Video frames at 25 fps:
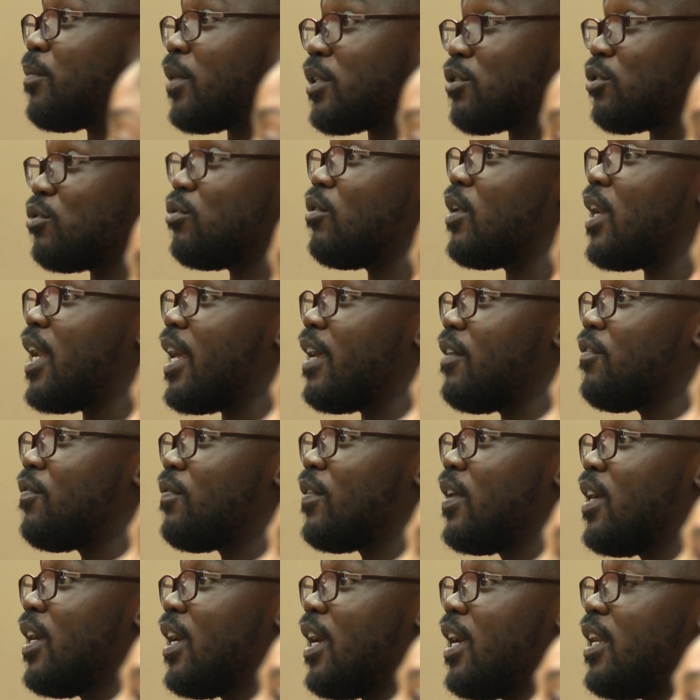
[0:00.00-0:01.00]
personal life,
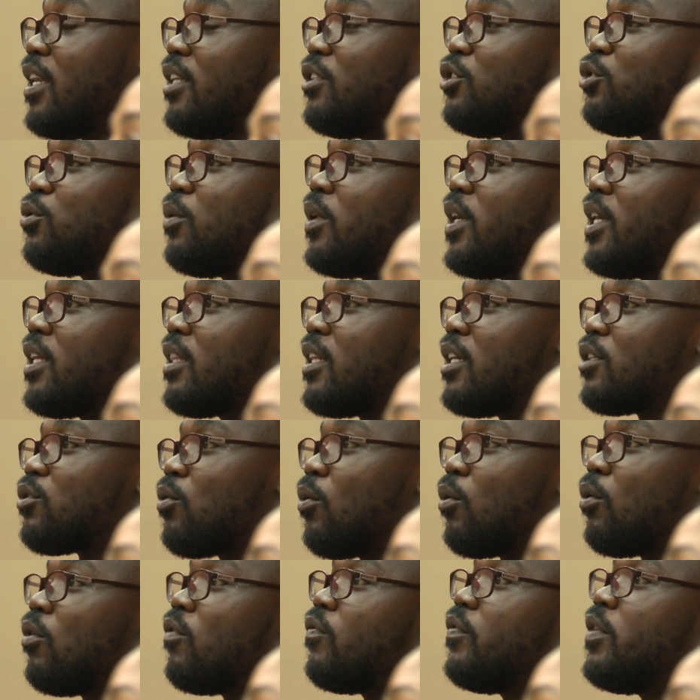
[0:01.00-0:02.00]
and ensuring that
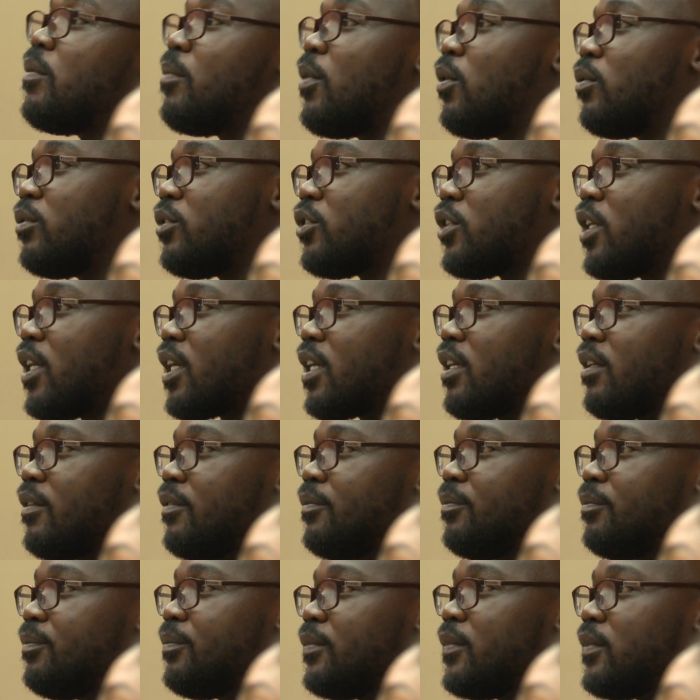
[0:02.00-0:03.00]
all of them are on track?
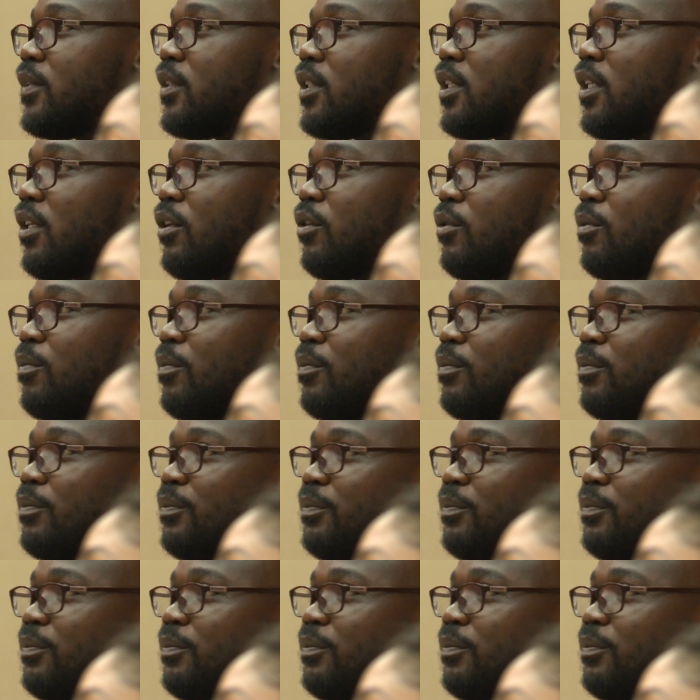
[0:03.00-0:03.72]
Thank you.